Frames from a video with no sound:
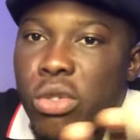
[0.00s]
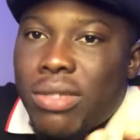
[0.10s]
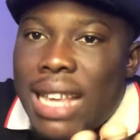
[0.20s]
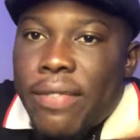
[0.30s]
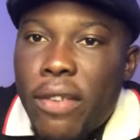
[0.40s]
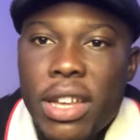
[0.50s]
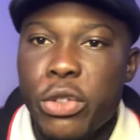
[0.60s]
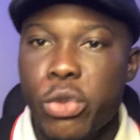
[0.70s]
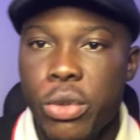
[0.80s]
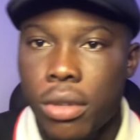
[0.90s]
the truth. That's the
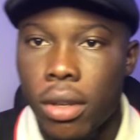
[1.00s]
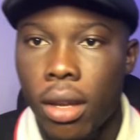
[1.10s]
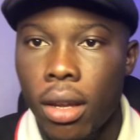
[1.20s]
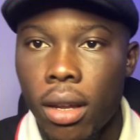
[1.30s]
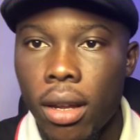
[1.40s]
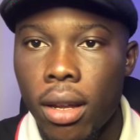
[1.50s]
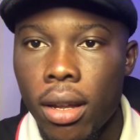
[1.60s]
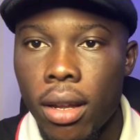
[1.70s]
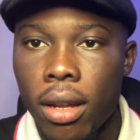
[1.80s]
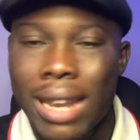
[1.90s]
fucking truth.
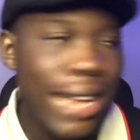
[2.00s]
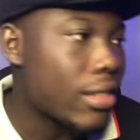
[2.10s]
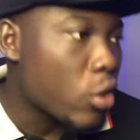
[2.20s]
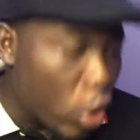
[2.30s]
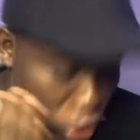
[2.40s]
That's the